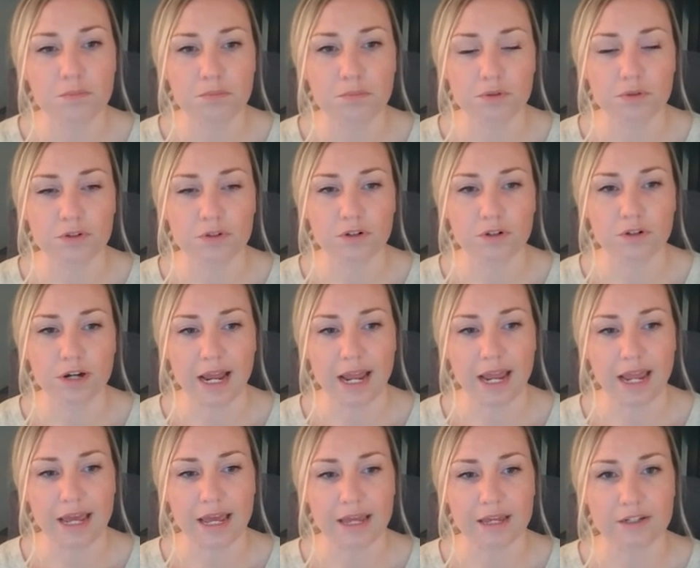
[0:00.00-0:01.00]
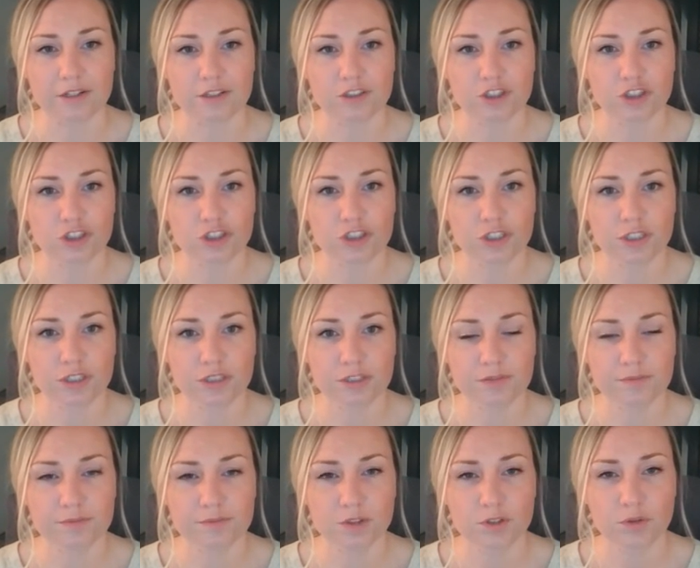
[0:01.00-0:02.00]
Branch.
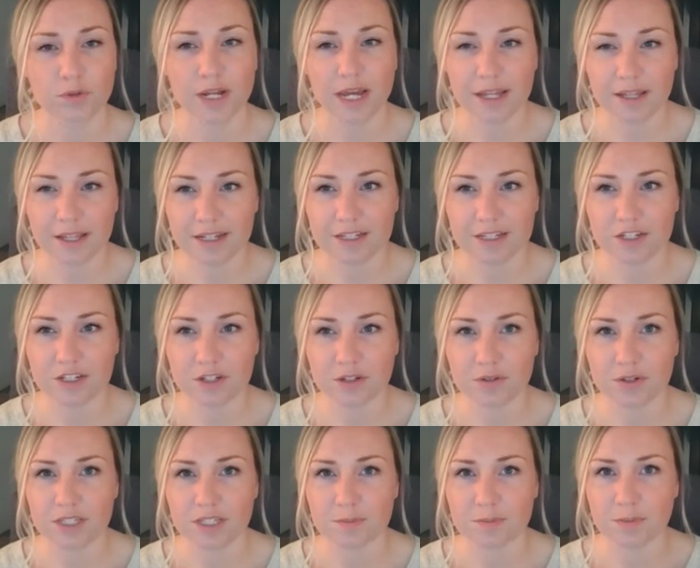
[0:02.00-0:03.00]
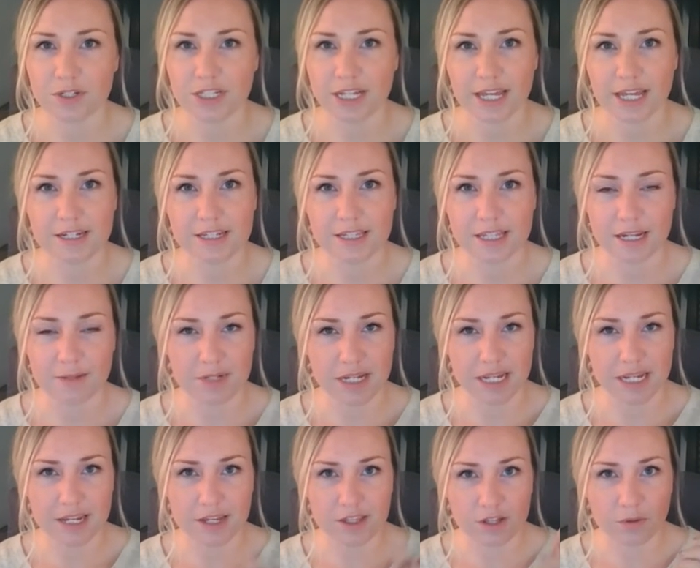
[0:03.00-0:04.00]
What I like to do is pretend that I'm
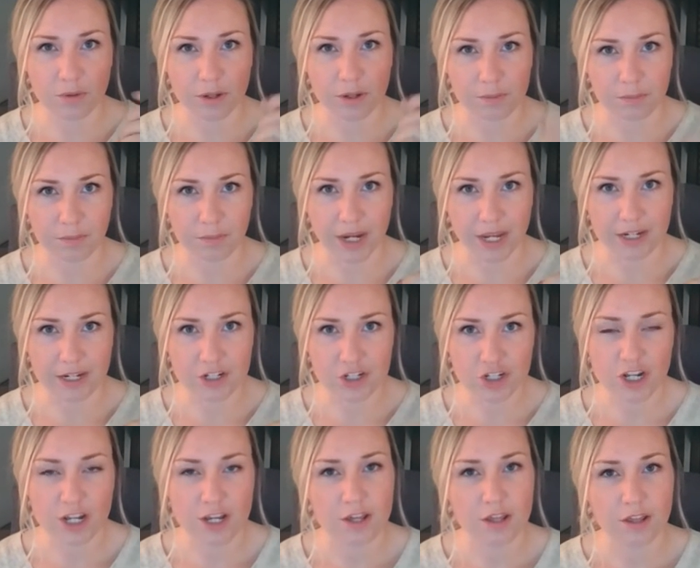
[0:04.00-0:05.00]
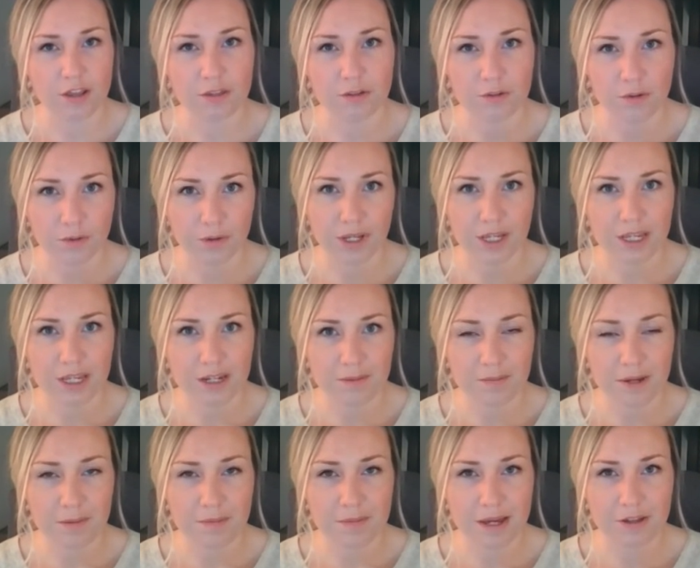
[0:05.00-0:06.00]
taking the word branch throwing it in
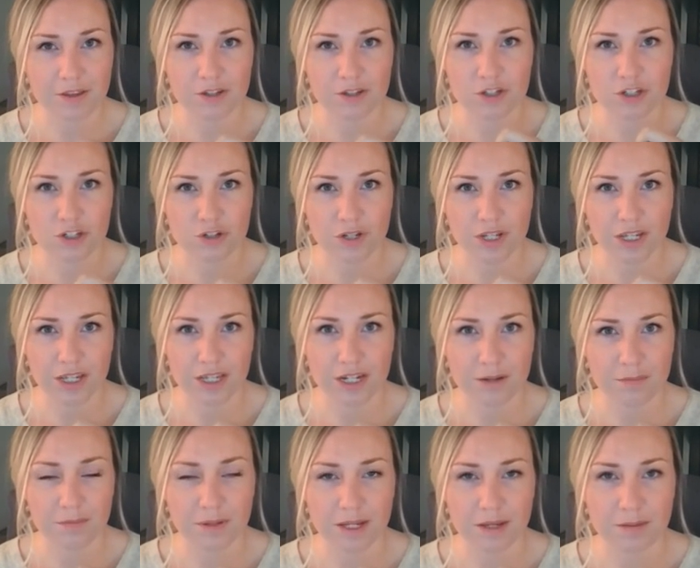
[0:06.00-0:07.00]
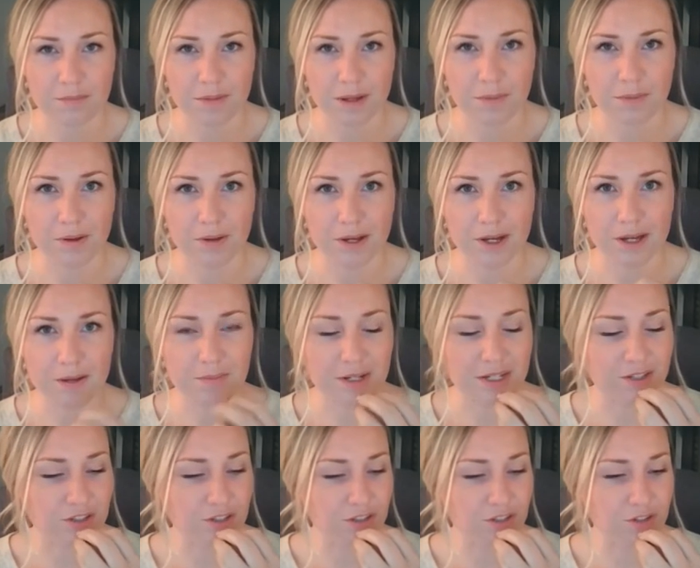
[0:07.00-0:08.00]
my mouth, chewing it up like bubble gum,
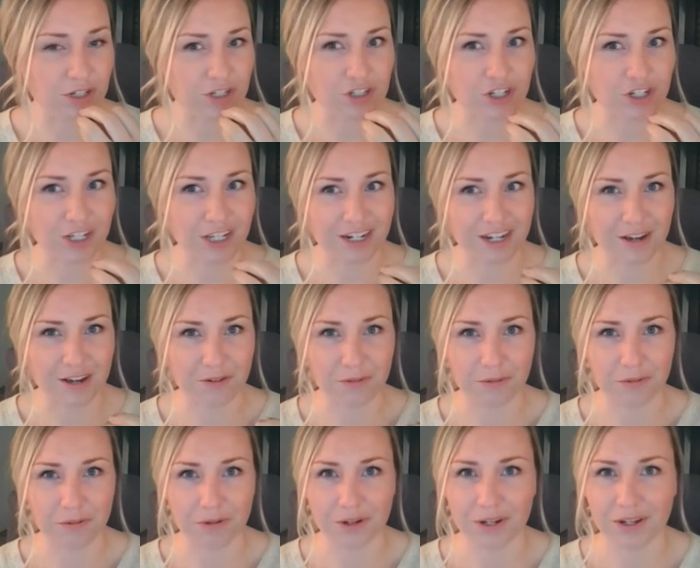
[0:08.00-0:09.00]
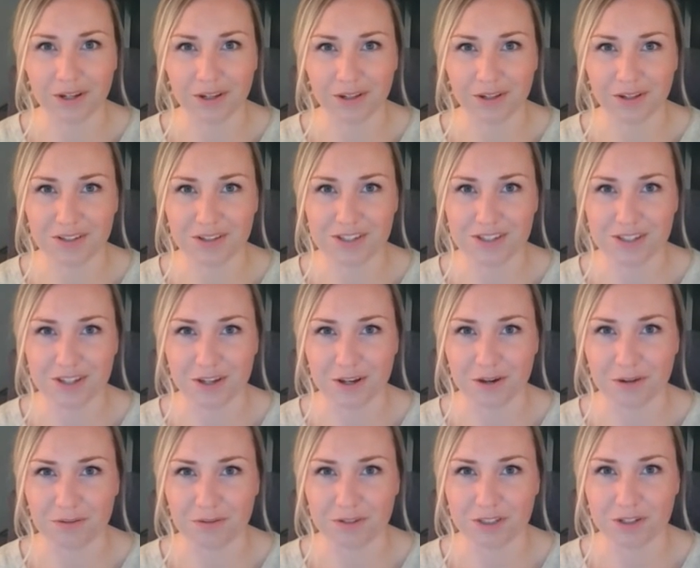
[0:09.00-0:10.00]
and stretching it out real
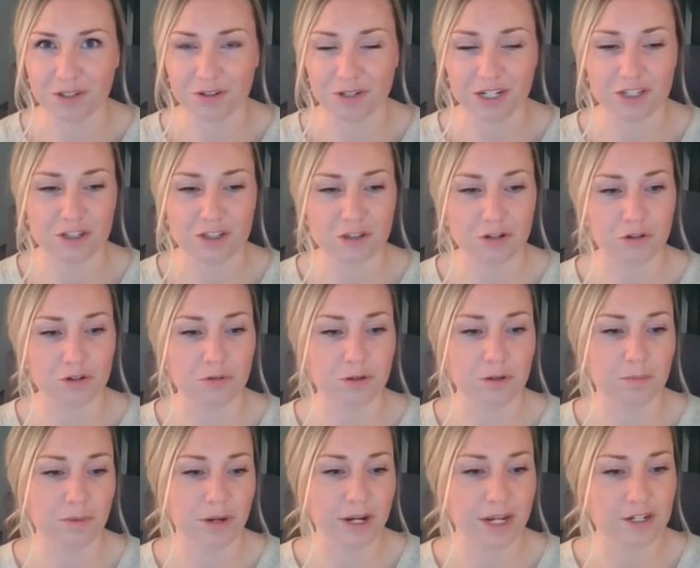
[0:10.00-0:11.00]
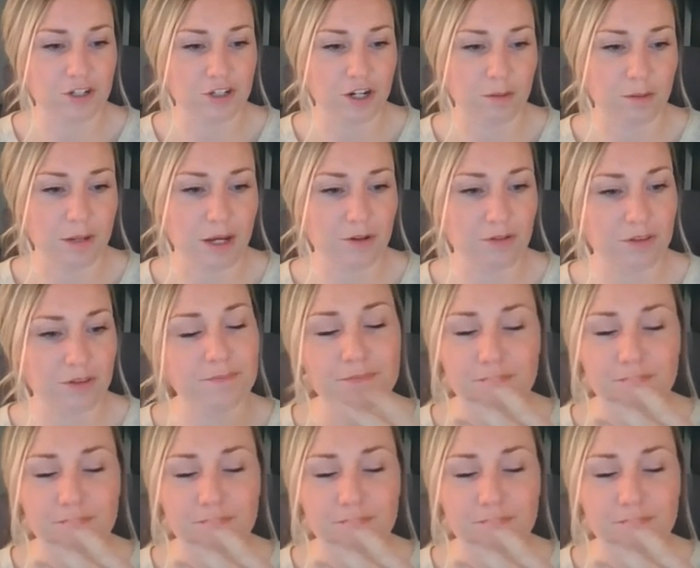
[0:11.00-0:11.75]
slow. So let's throw the word branch in our mouth,